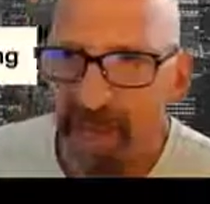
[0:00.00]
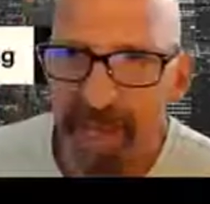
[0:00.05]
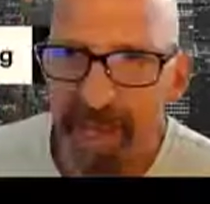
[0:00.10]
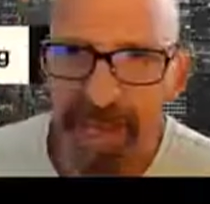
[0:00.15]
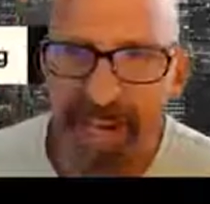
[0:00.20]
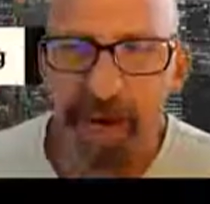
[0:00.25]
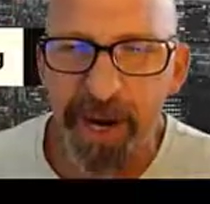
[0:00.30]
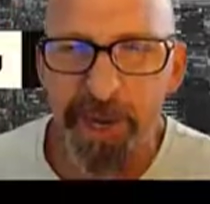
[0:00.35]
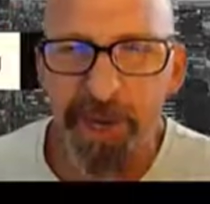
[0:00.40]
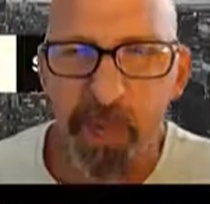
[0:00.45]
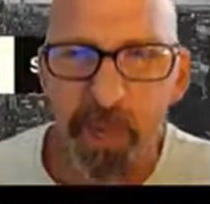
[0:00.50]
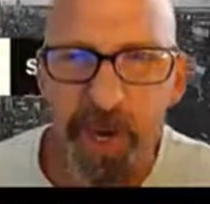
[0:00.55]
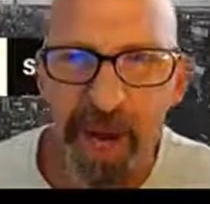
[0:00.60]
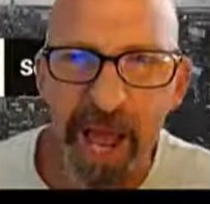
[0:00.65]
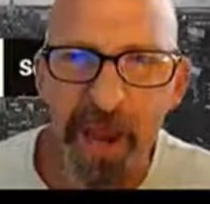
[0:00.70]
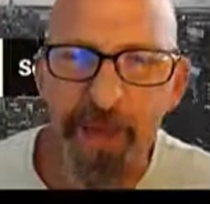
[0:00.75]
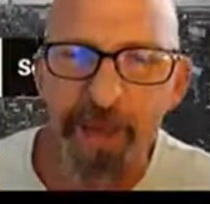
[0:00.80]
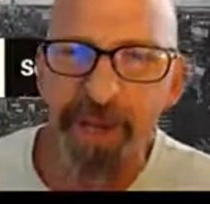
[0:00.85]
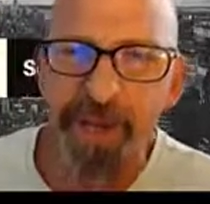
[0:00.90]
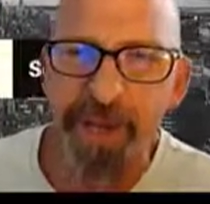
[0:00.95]
Here's what
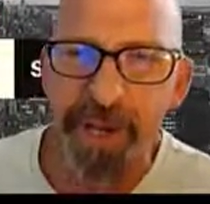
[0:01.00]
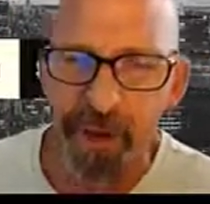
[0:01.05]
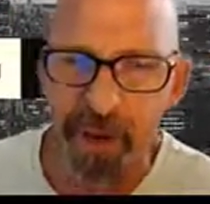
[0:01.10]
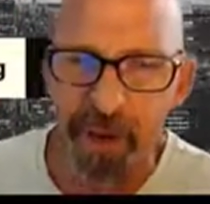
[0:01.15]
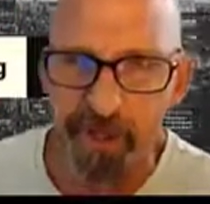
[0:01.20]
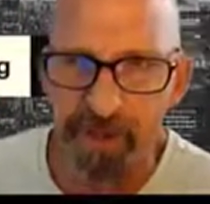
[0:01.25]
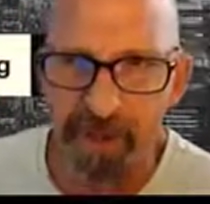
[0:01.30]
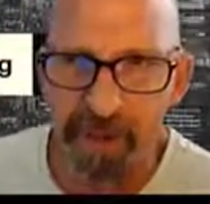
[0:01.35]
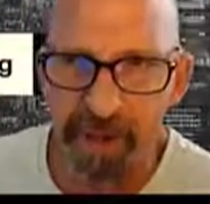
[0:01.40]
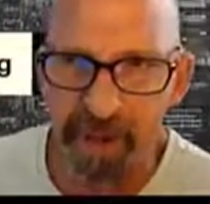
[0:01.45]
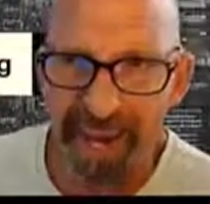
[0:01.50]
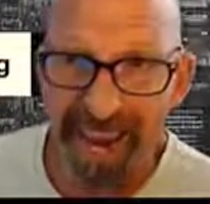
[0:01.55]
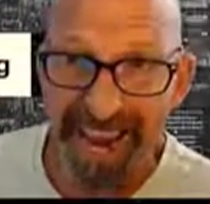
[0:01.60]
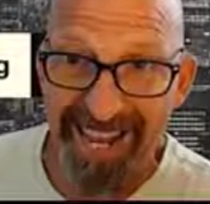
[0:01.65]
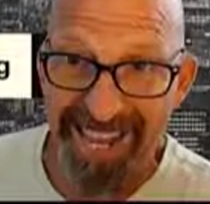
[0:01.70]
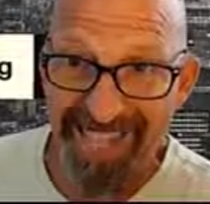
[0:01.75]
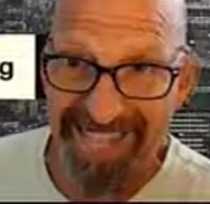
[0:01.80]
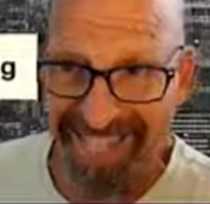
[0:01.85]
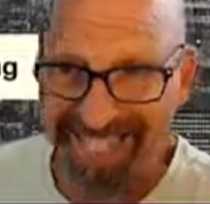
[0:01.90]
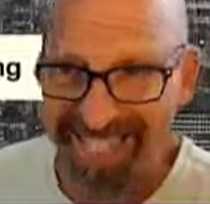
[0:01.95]
I would do,
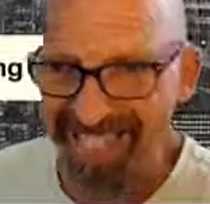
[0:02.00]
Candace.